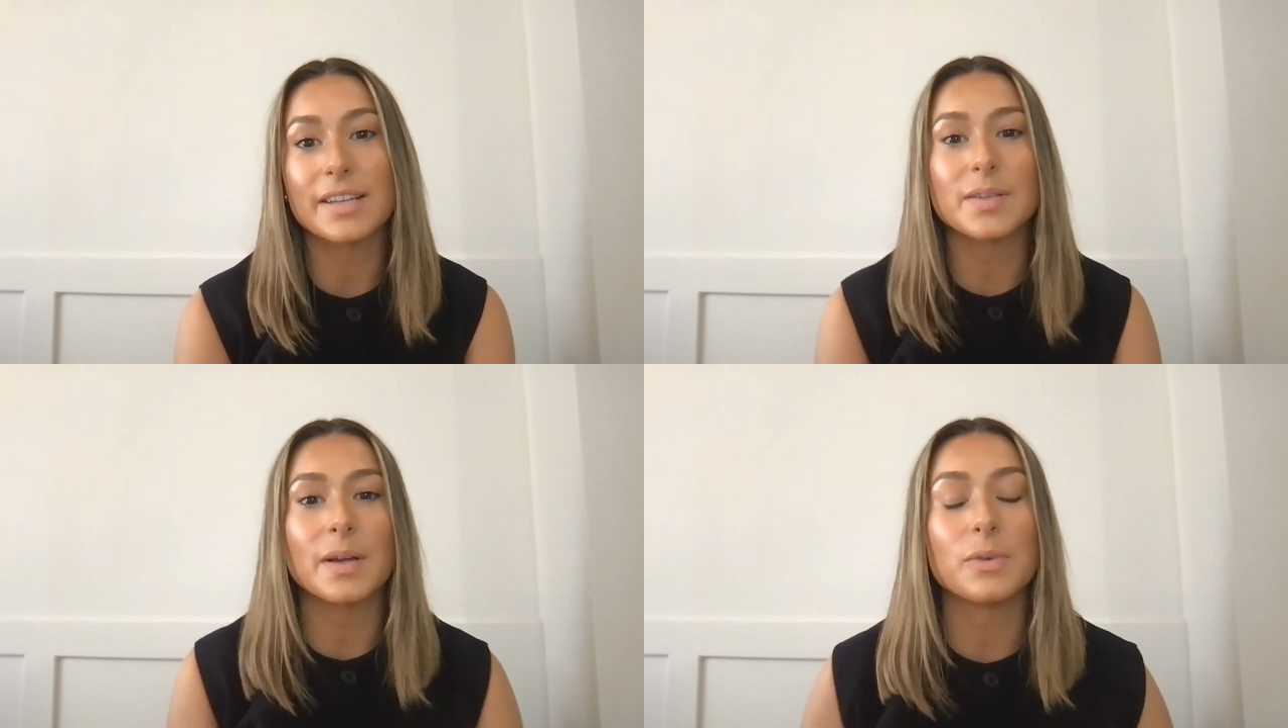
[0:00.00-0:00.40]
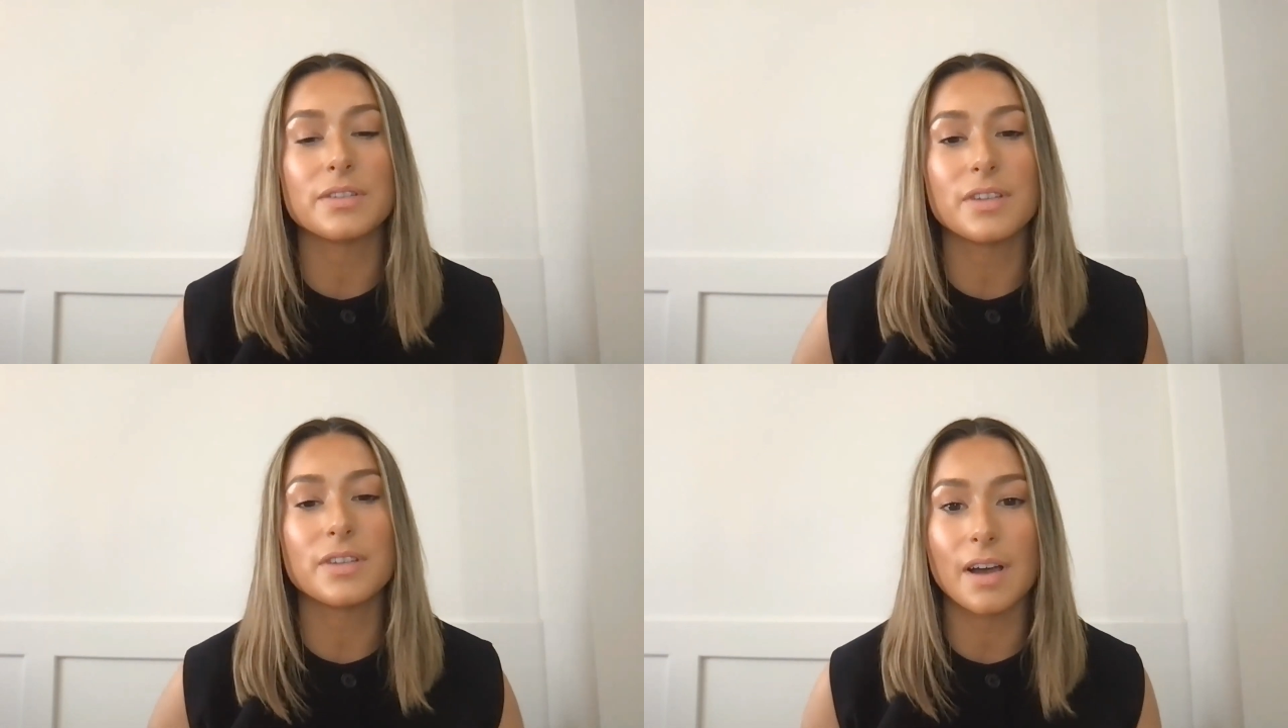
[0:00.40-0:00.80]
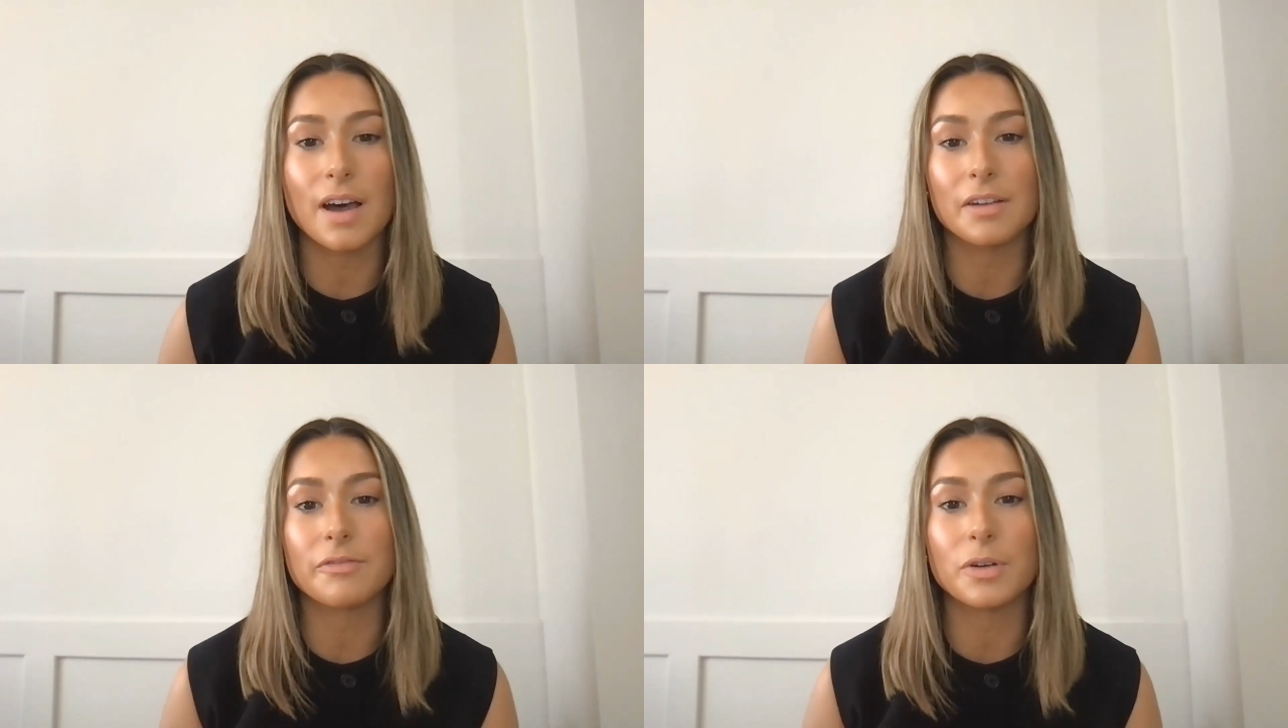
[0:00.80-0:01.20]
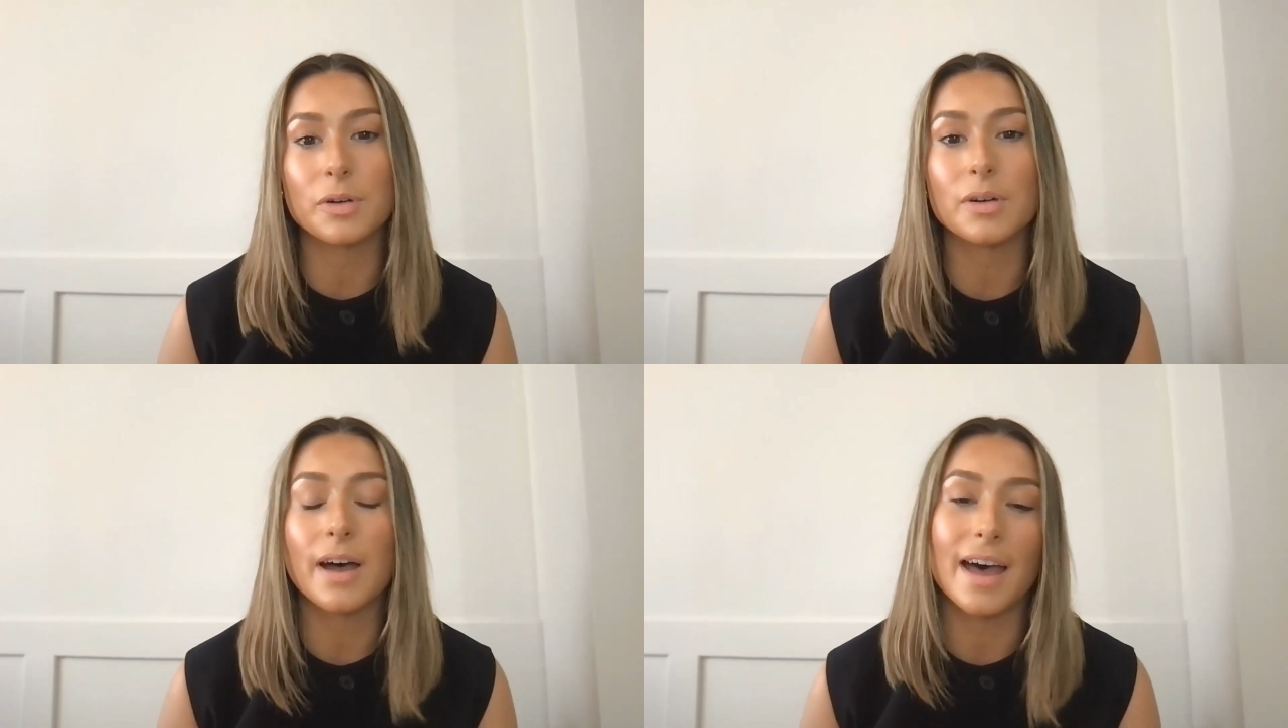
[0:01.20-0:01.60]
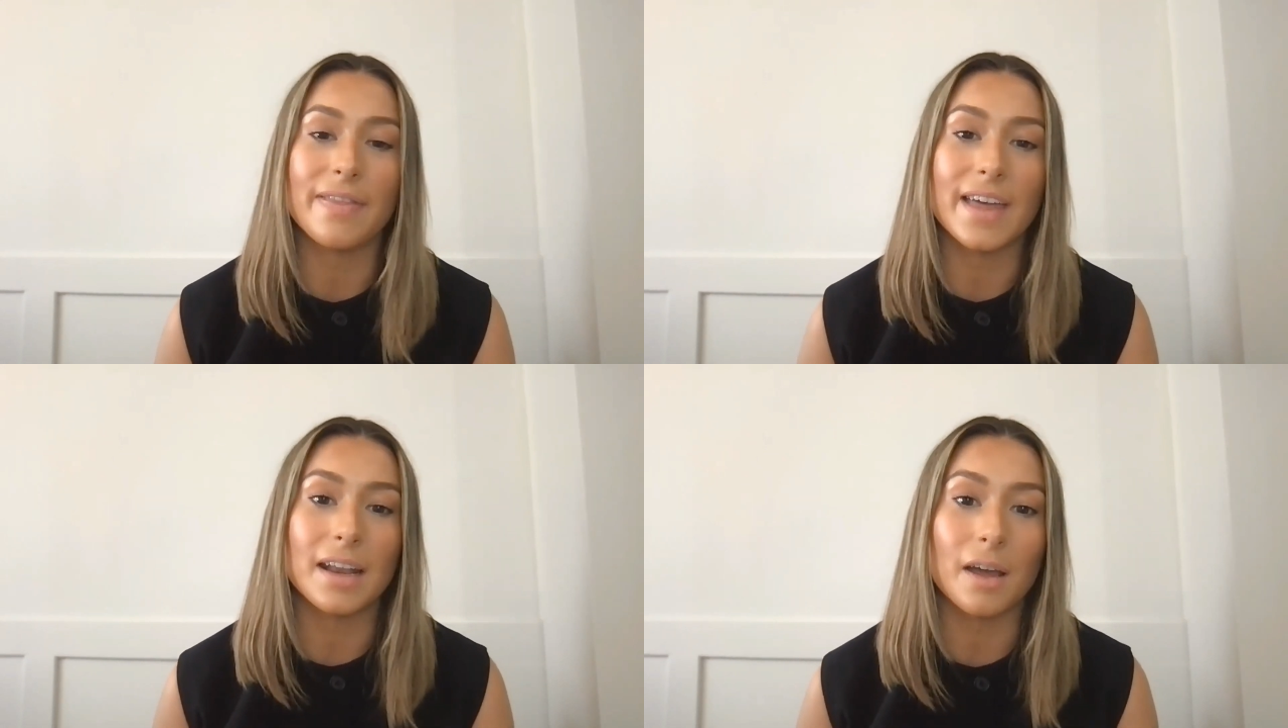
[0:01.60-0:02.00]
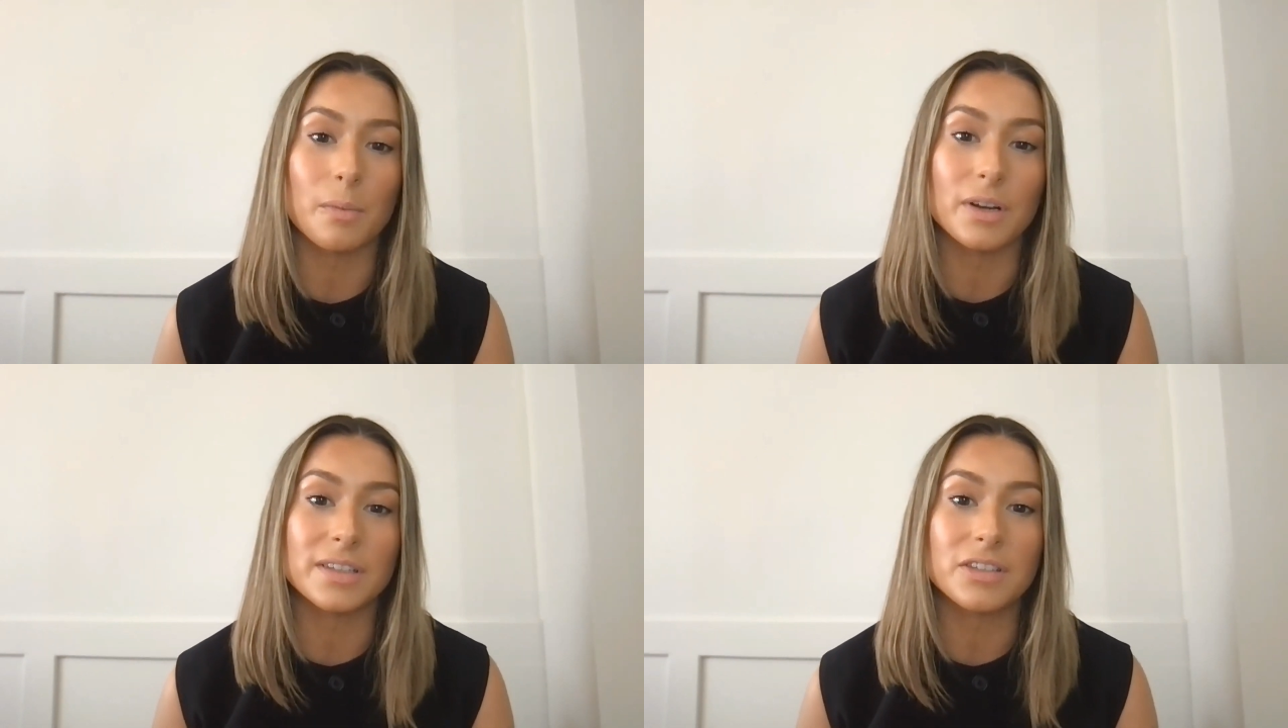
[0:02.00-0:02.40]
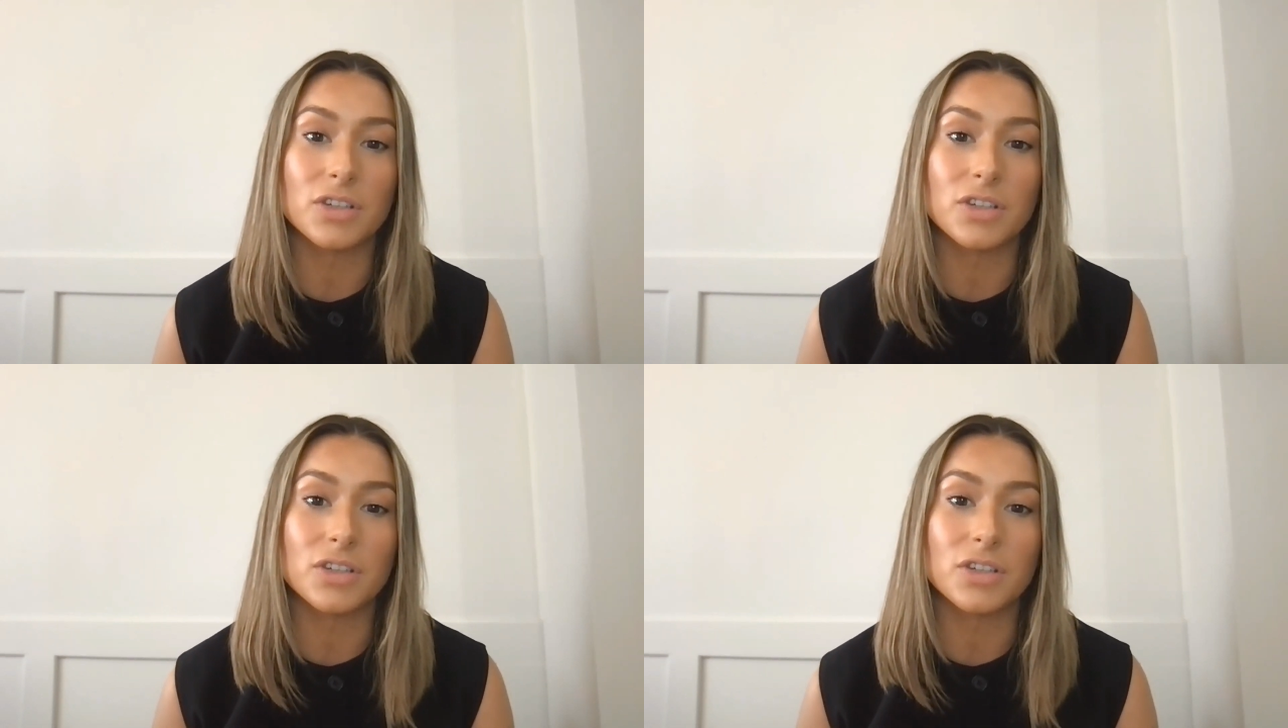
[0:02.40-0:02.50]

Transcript: So I was doing carnivore, and then I wanted